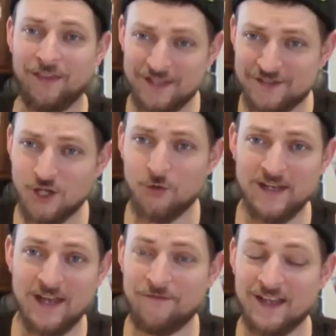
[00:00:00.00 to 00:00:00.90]
This
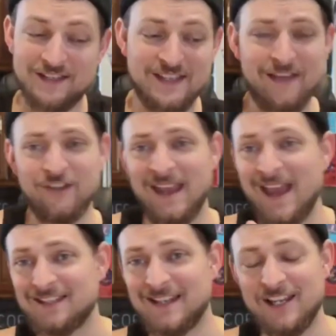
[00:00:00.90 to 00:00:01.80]
Sony FX7
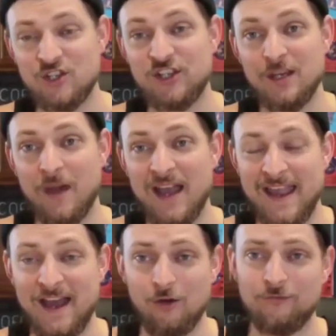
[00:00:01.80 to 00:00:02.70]
has an
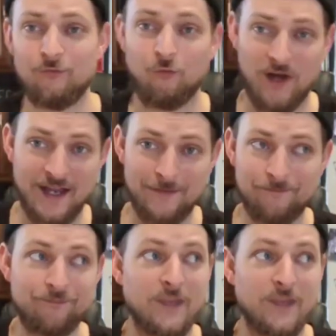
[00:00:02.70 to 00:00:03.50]
HDMI out, right?